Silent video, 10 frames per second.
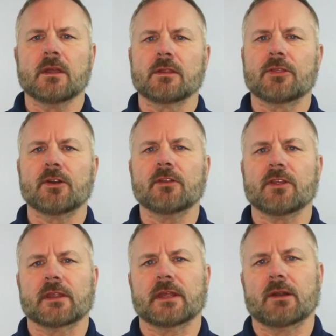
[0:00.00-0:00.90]
The third
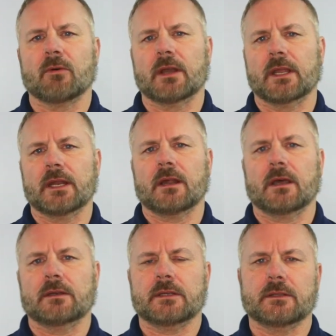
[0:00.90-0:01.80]
thing that I want to hit
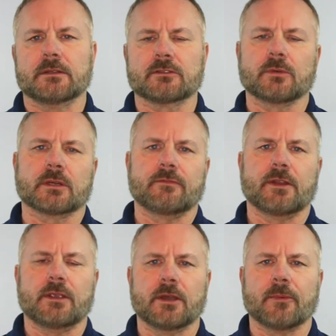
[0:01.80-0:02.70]
on in this quick
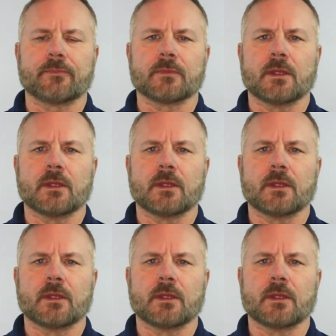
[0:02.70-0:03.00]
video